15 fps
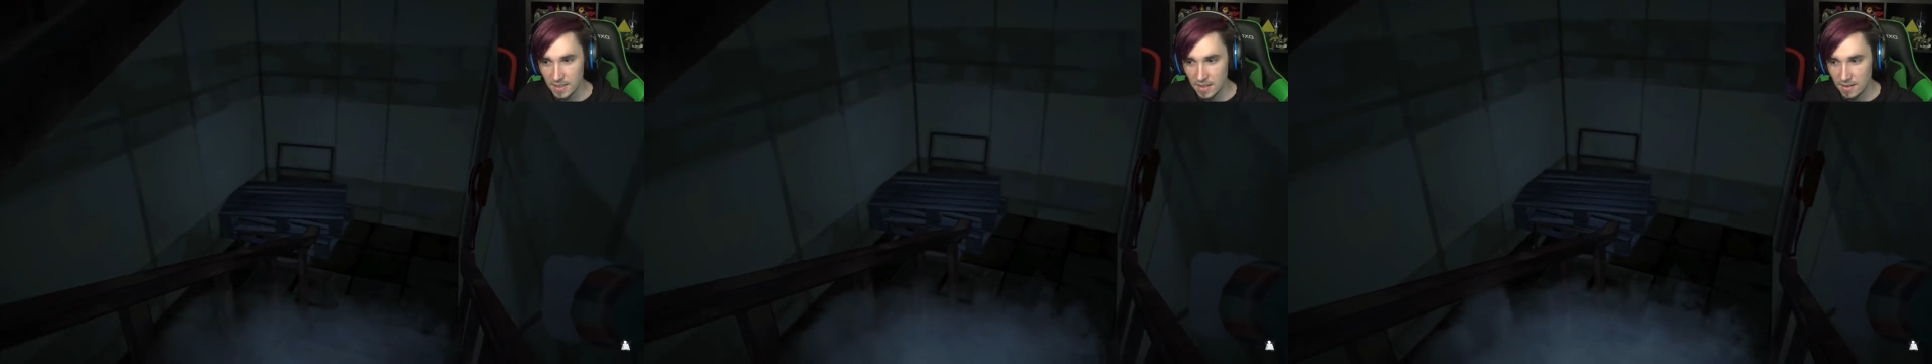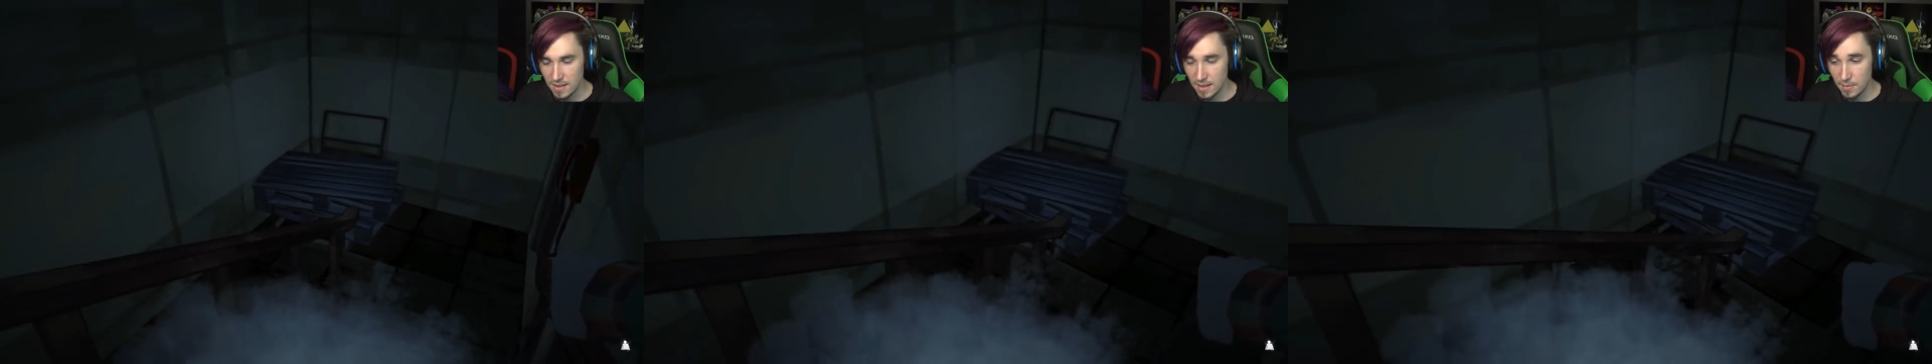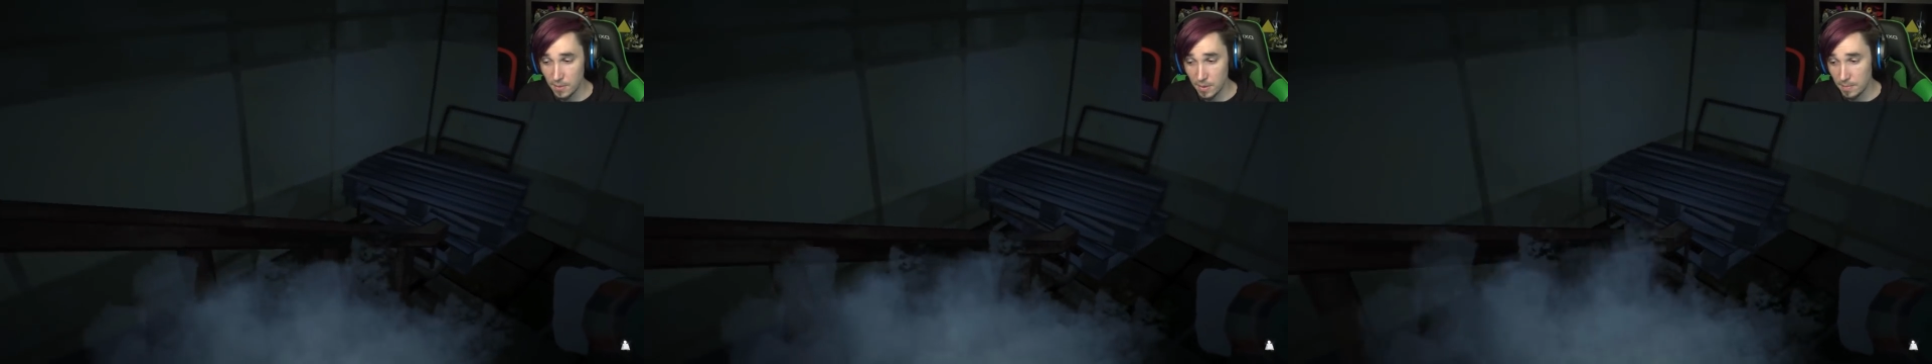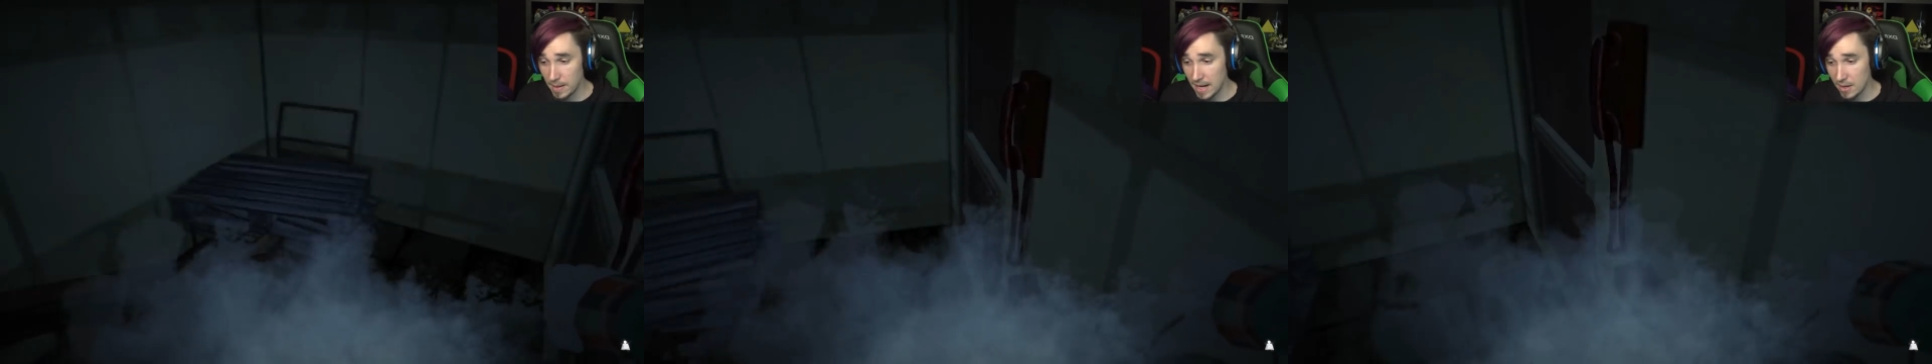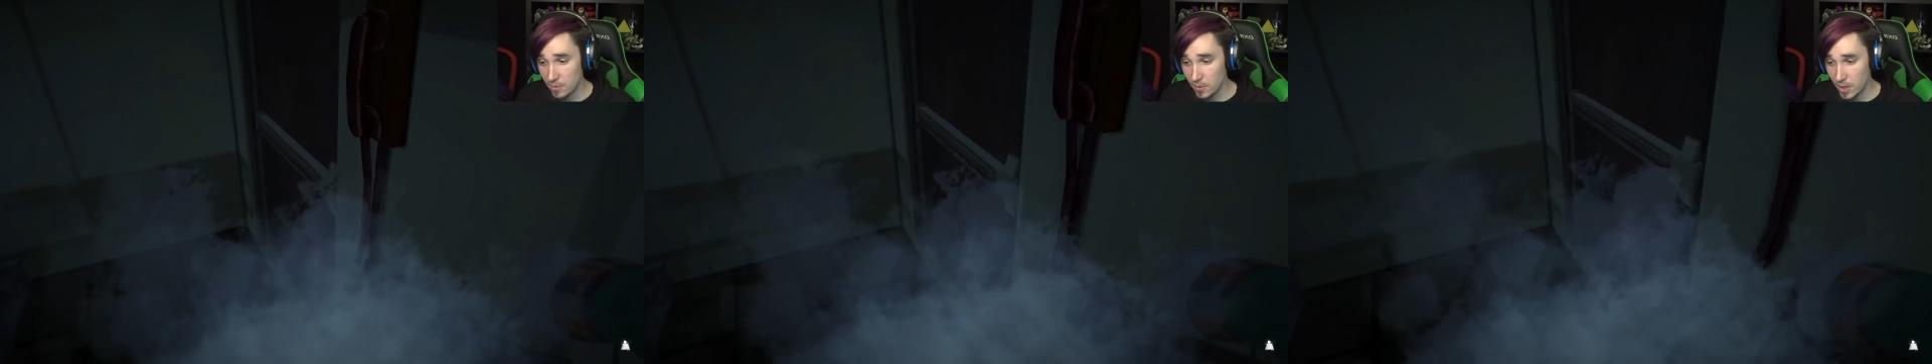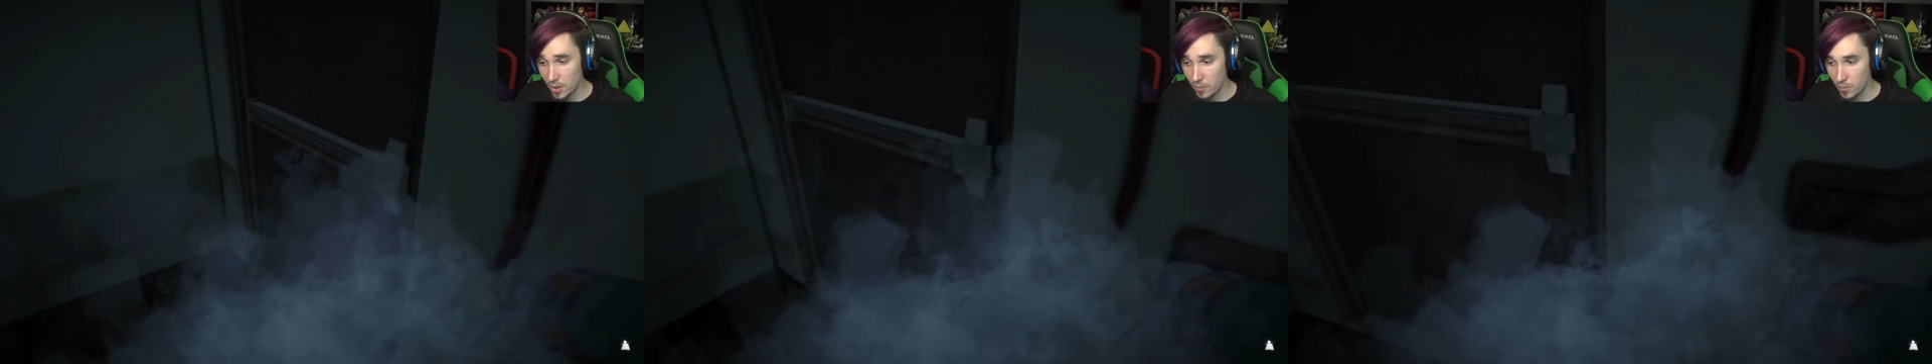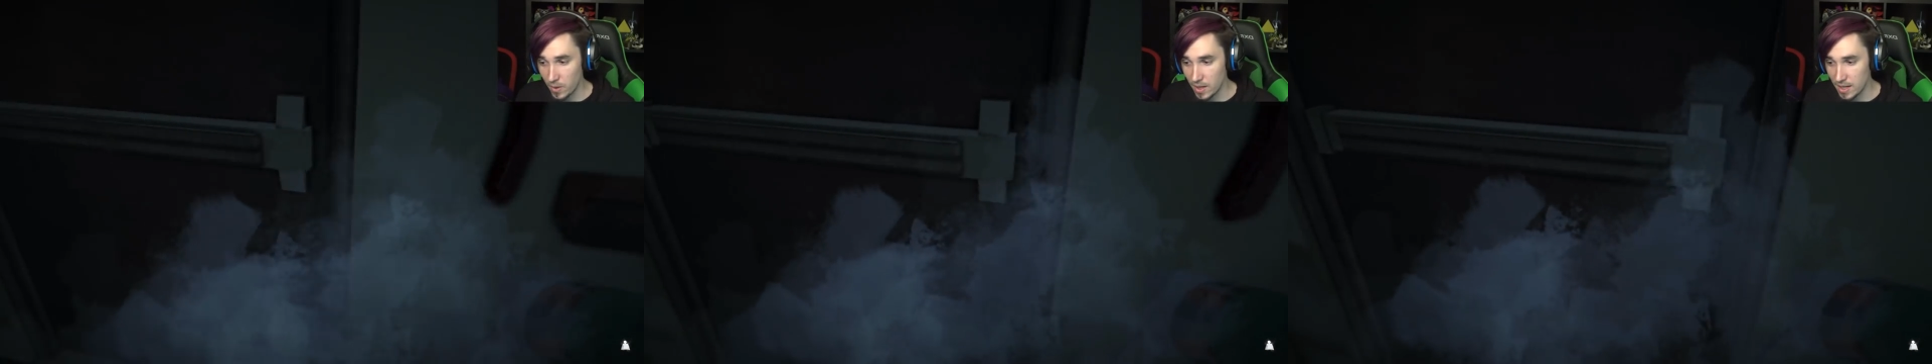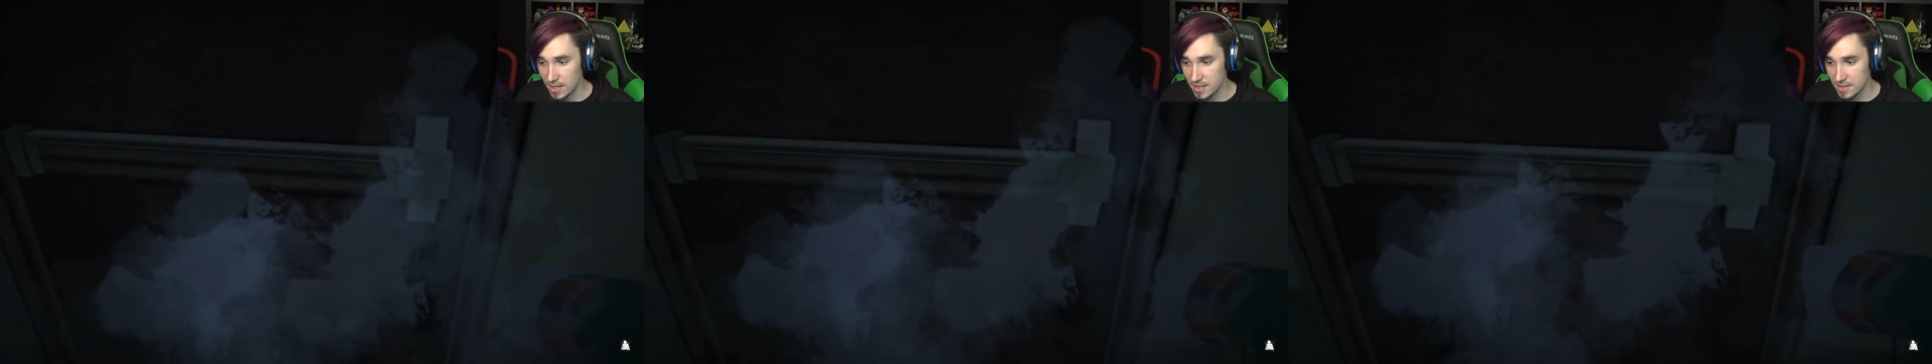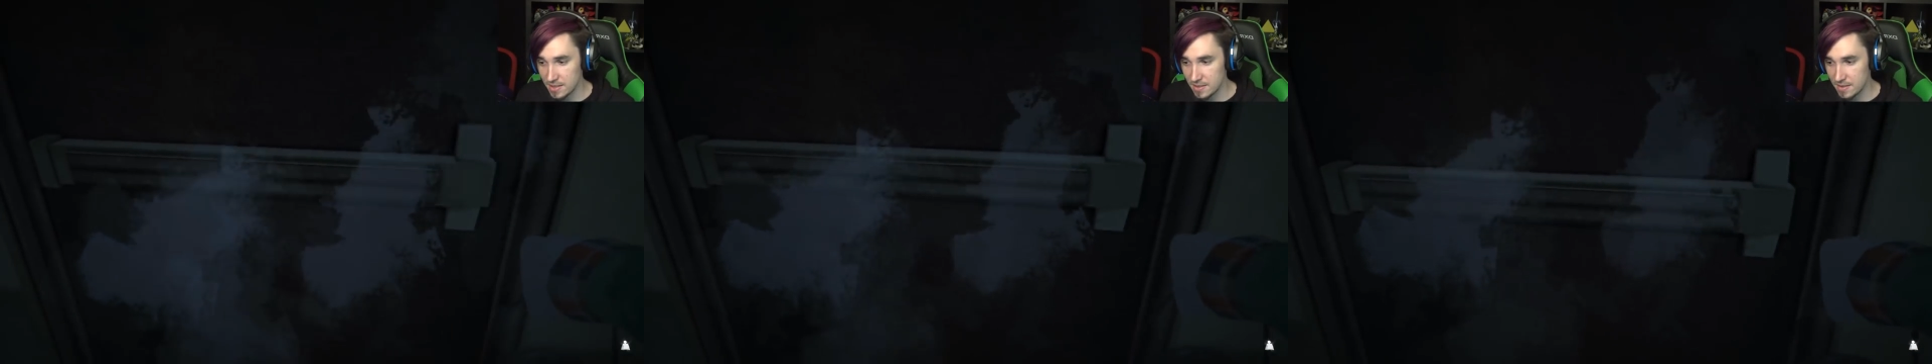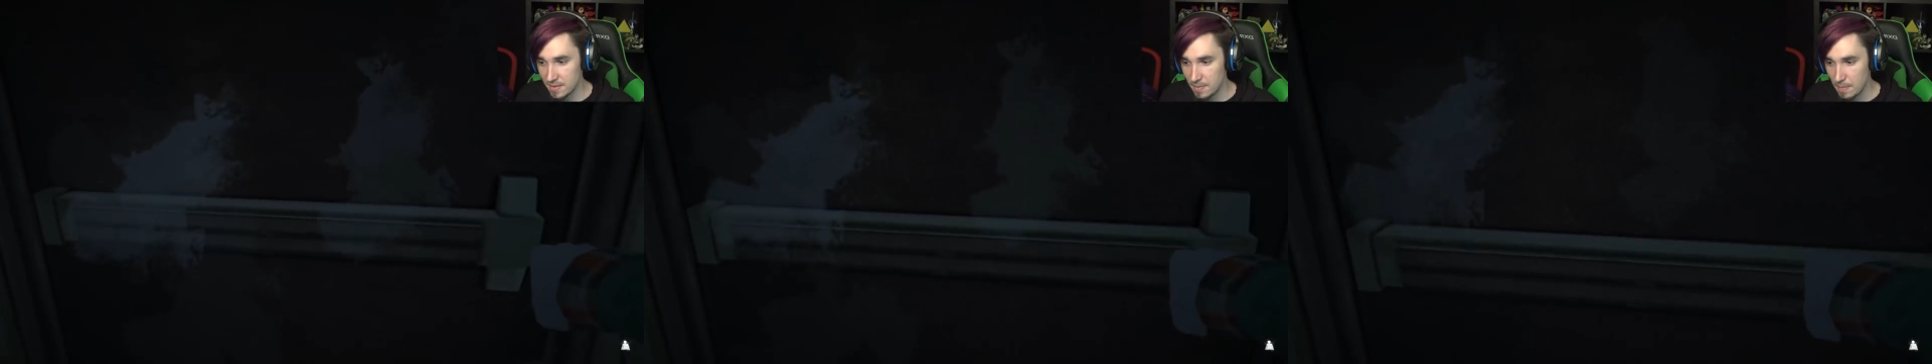Alright, well, back where I
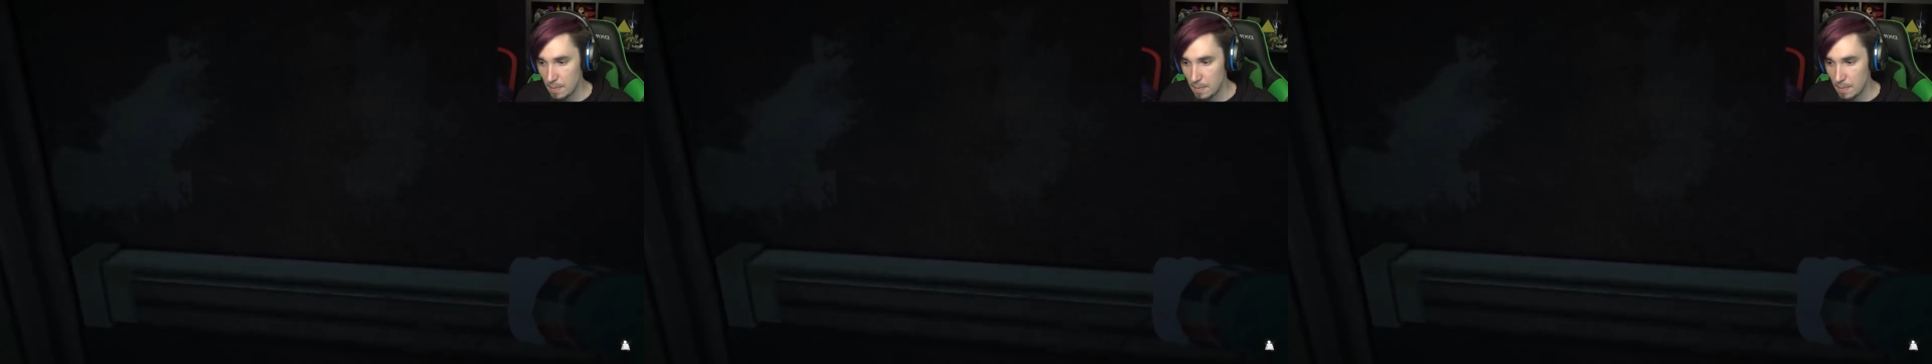was,